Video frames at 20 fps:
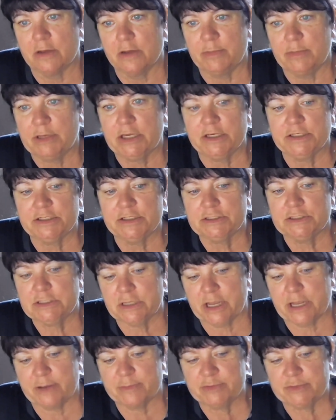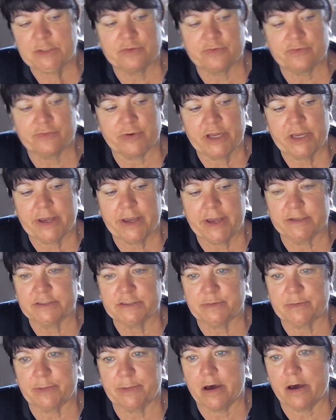because episode 3
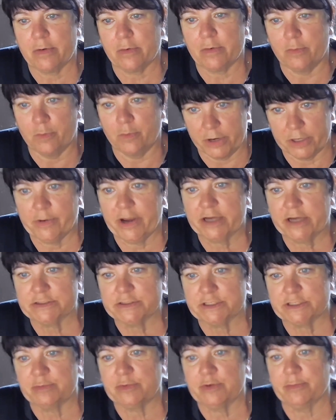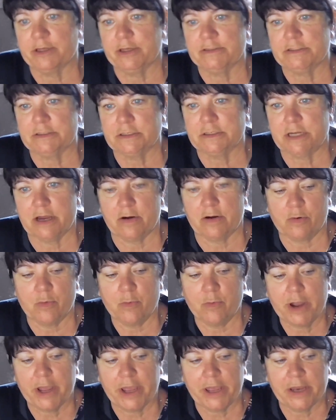is about what you actually implemented and how
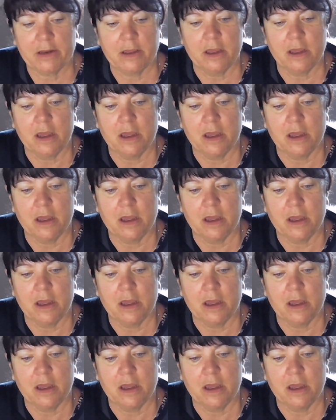it went.